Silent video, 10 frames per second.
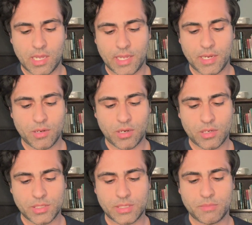here
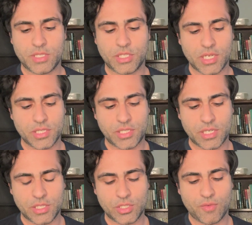are some
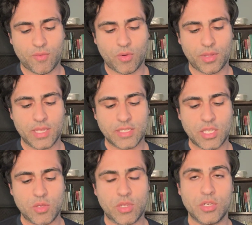suggestions for things that
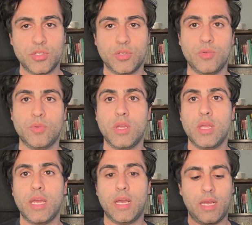you can do
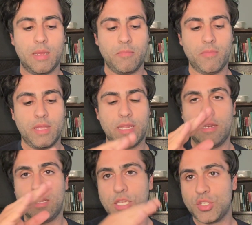
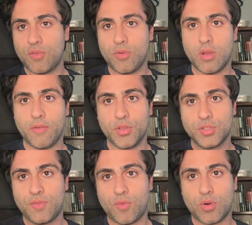in each of those
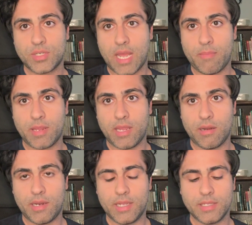4 topic
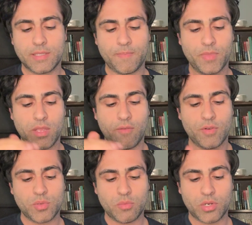areas.
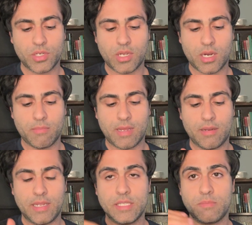First one we're going to talk
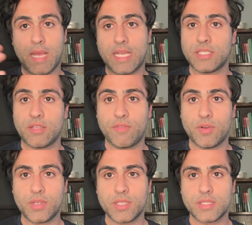about is passing
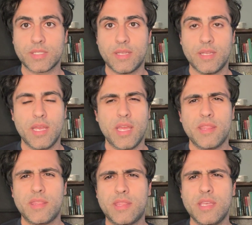focus.
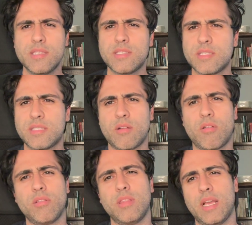There
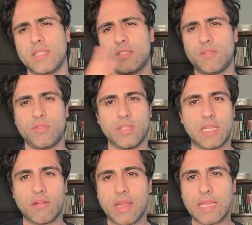are lots of really great